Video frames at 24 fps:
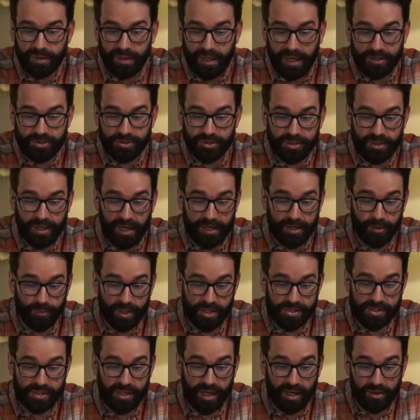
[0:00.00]
Actually, I don't
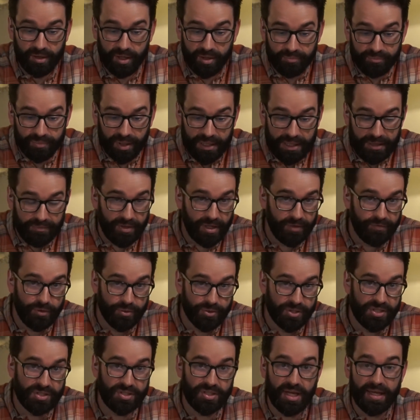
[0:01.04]
want to scare him, but even if
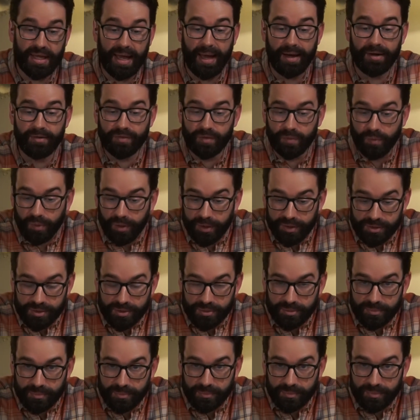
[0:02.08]
you stay out of the
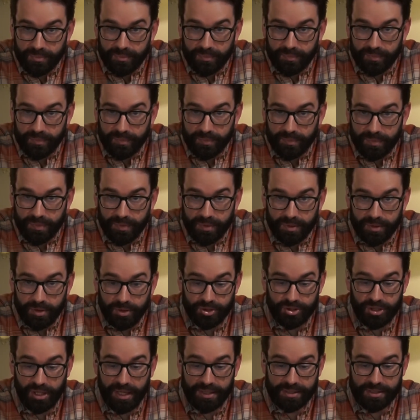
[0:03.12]
woods,
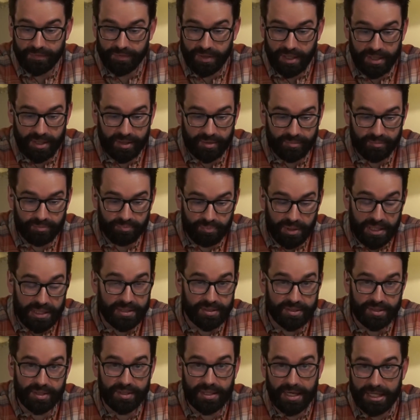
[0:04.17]
your chance of getting
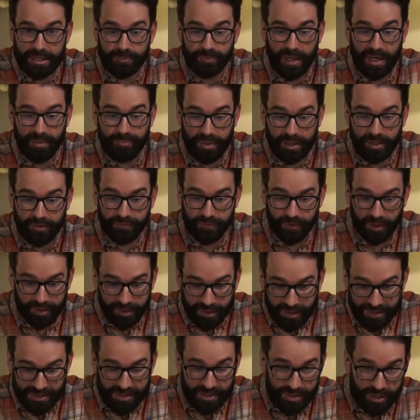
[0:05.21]
beaten to death by Bigfoot
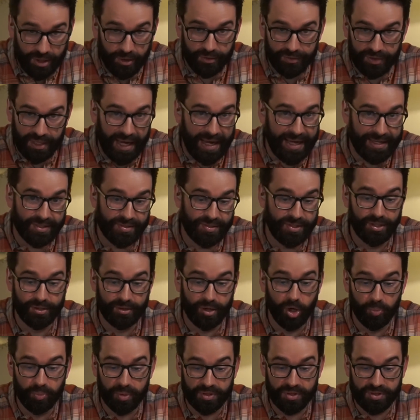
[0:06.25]
is still not
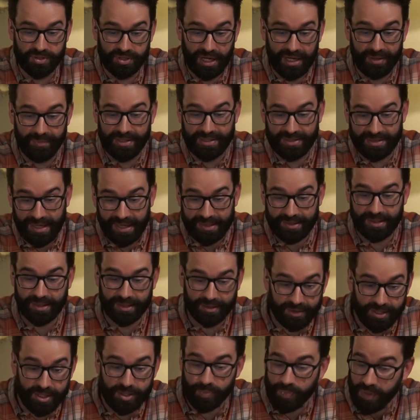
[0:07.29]
0%. I mean,
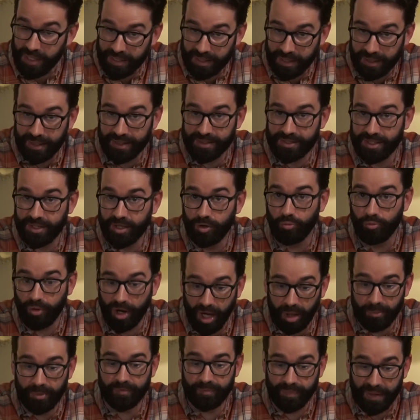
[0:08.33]
technically speaking, it's in the
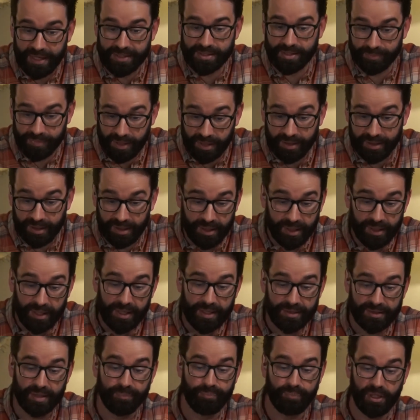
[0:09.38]
realm of possibility
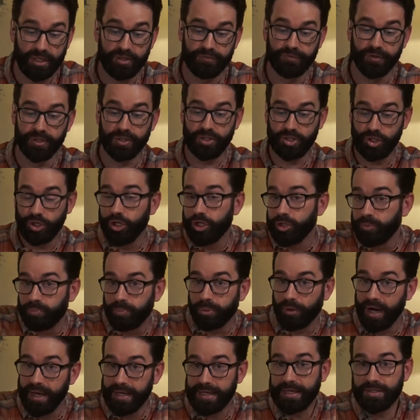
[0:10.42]
that Bigfoot could
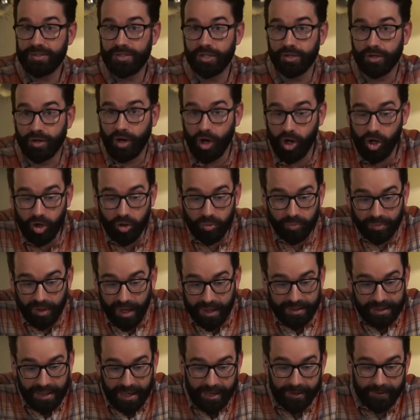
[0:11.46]
break into your home
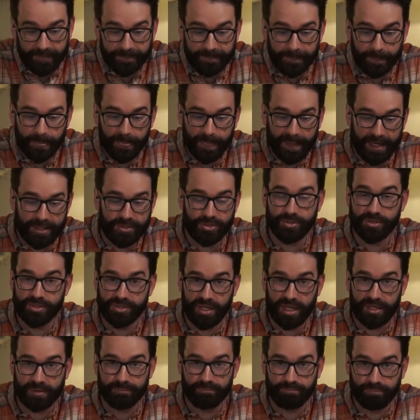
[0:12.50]
right now as you
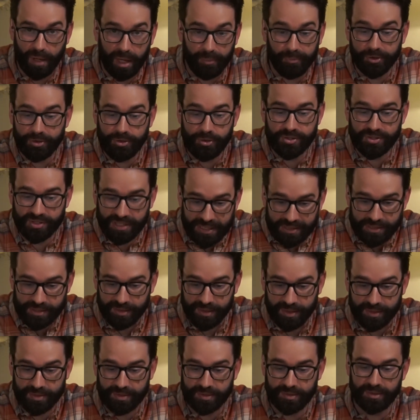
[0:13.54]
sit, pummel you
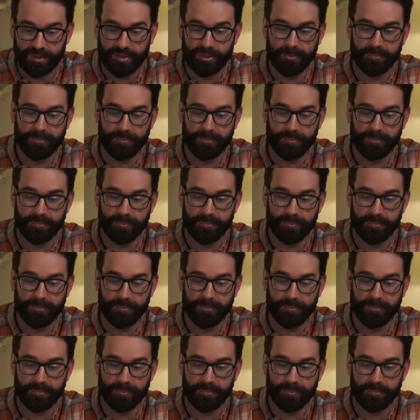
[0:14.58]
senseless,